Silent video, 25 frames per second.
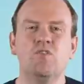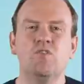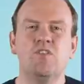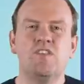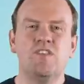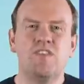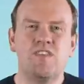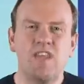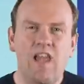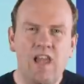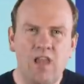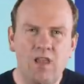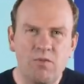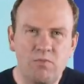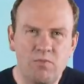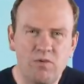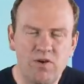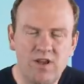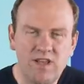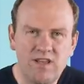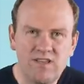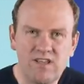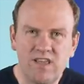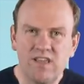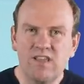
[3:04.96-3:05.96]
to
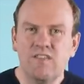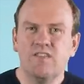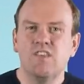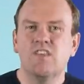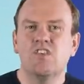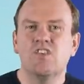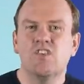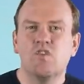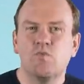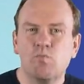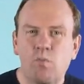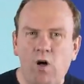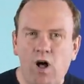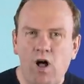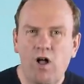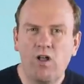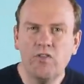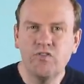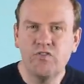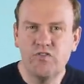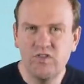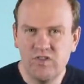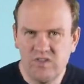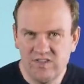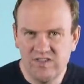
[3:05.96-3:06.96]
celebrate the
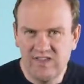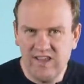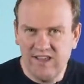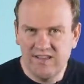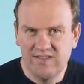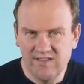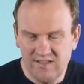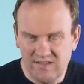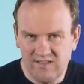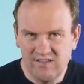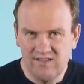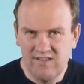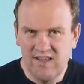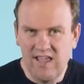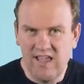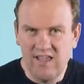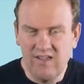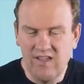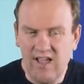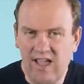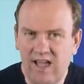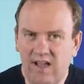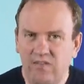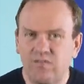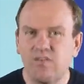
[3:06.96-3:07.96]
small successes that
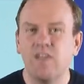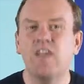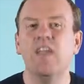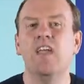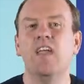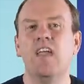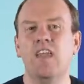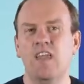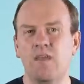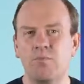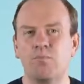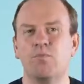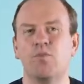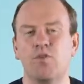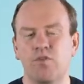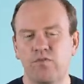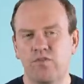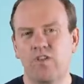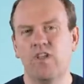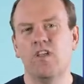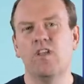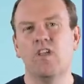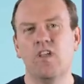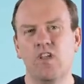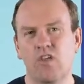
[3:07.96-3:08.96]
you have in
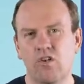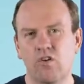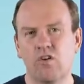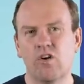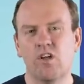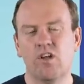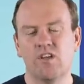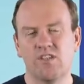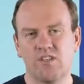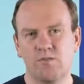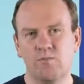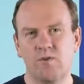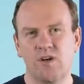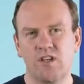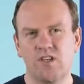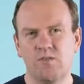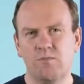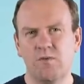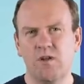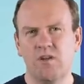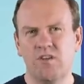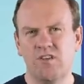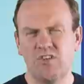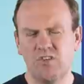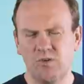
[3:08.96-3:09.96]
improving your customer
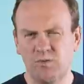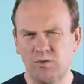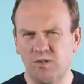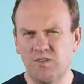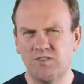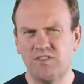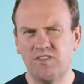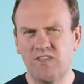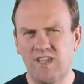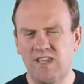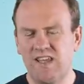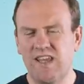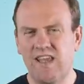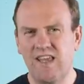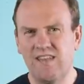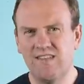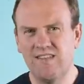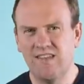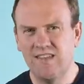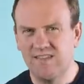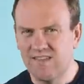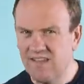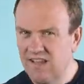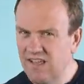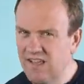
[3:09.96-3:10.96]
experience. You will see
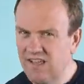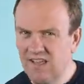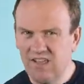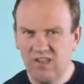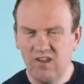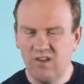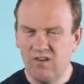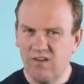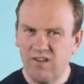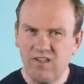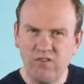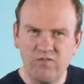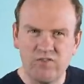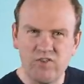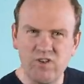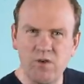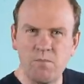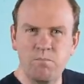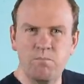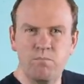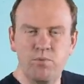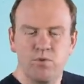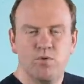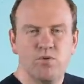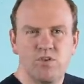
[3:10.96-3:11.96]
that this, you know, gives a
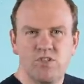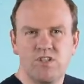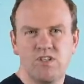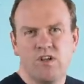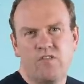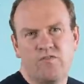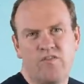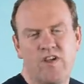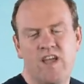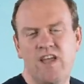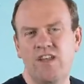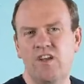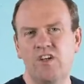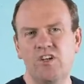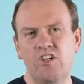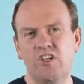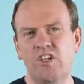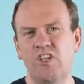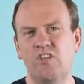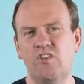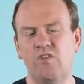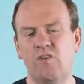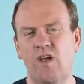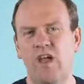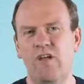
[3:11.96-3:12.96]
boost of
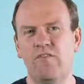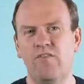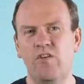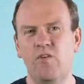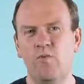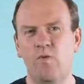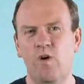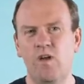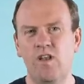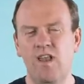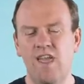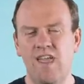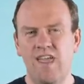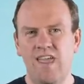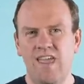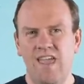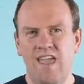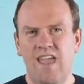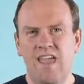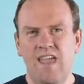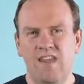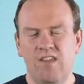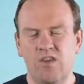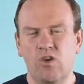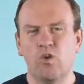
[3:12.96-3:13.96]
energy to everyone.
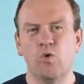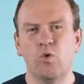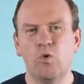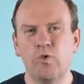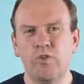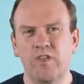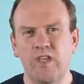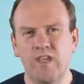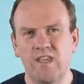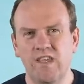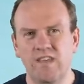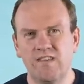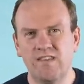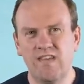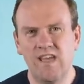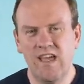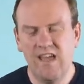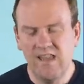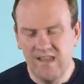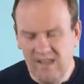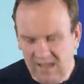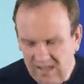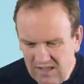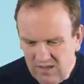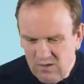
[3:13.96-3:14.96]
And the cool thing is
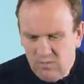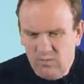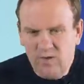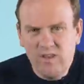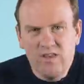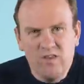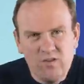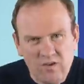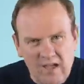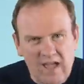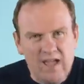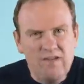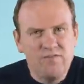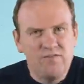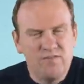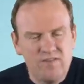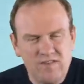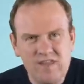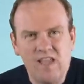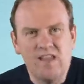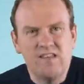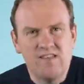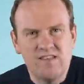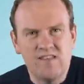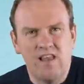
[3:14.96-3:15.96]
that when you have
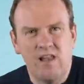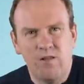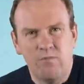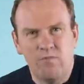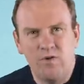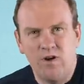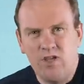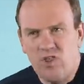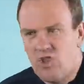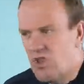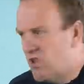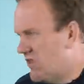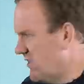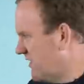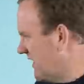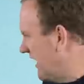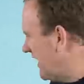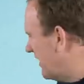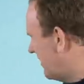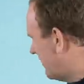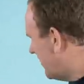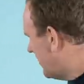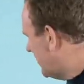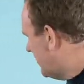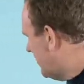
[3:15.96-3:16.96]
10 celebrations,
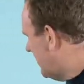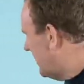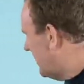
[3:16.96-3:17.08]
then you